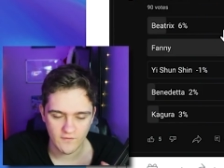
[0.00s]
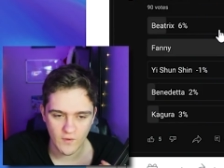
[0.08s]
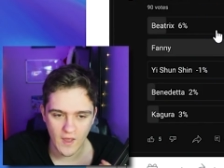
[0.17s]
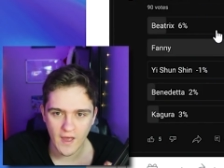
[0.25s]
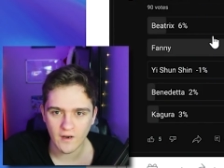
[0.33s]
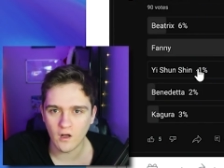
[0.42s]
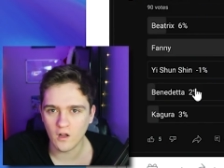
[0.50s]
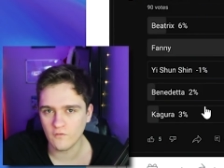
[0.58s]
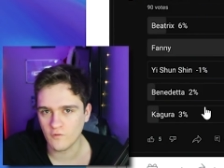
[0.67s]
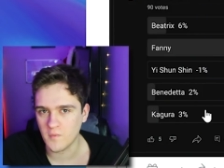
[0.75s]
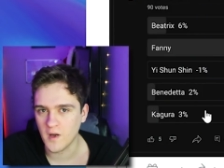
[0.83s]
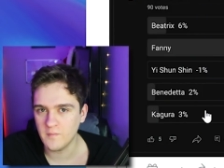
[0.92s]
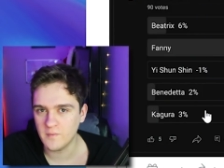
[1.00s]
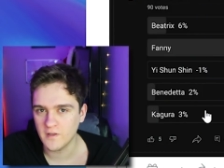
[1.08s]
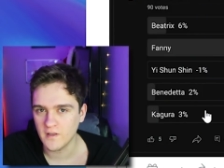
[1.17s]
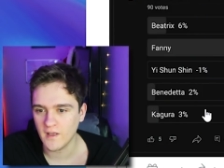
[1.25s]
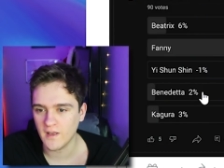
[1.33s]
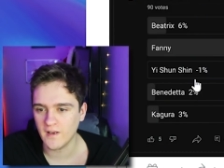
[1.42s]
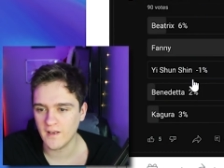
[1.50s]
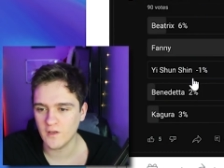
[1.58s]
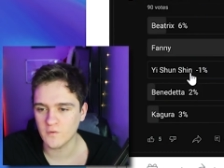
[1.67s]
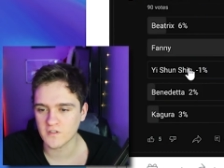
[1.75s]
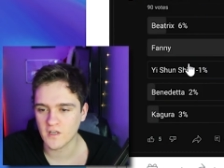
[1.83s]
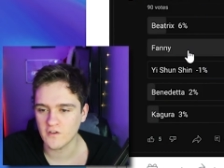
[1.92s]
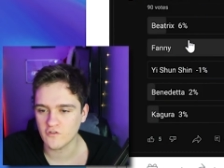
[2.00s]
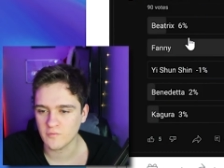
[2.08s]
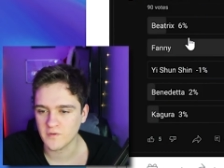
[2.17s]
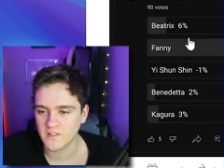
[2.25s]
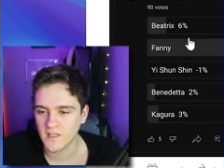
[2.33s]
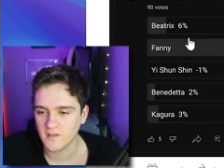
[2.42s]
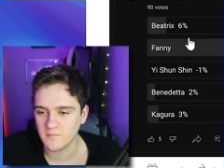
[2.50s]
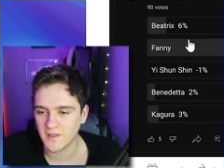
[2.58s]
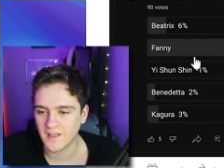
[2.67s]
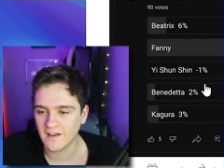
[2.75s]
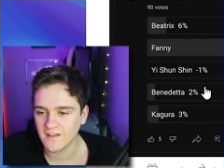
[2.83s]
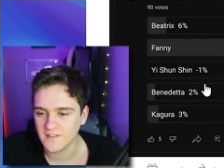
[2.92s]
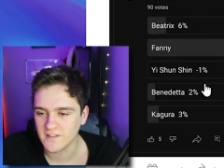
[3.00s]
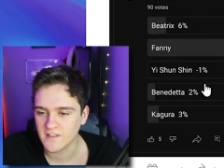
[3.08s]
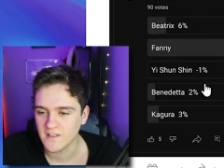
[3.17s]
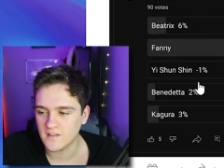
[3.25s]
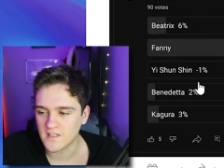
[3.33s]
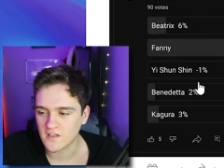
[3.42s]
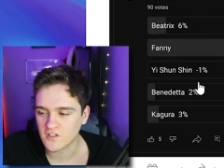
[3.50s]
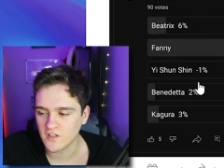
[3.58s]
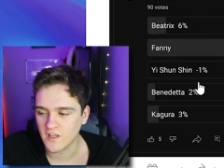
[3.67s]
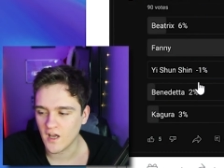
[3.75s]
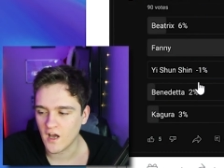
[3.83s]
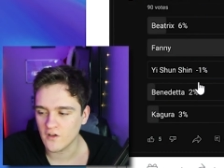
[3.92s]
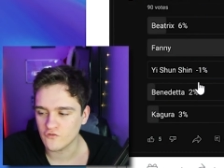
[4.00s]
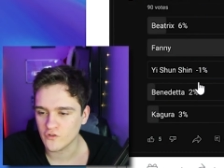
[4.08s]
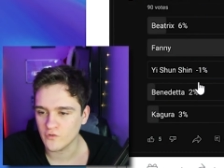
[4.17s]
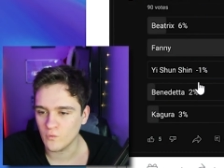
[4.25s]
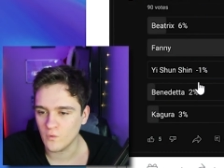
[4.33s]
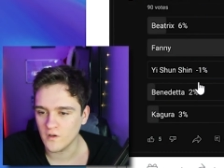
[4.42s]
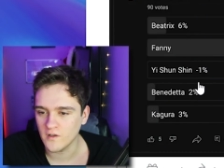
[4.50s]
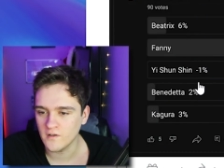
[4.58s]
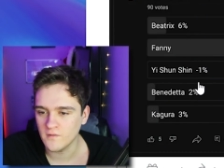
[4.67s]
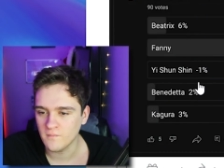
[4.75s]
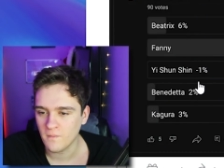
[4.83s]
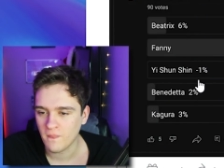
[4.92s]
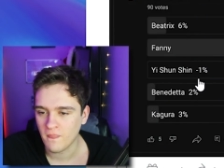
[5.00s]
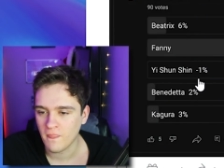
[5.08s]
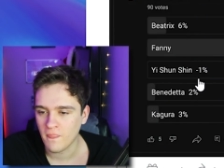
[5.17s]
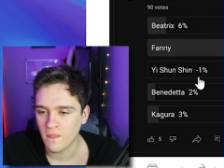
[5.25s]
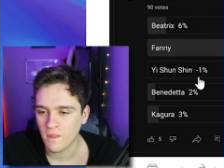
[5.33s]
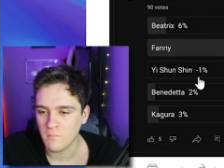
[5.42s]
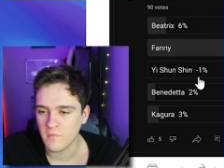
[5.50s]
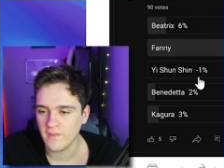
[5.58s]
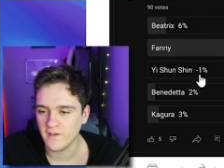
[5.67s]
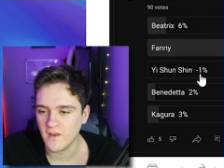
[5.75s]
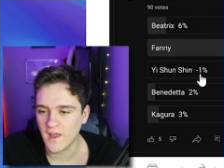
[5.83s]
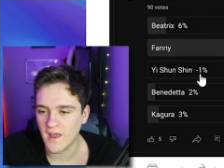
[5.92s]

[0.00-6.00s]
If you add all of them up, it equals 100% because it's actually 101, but then you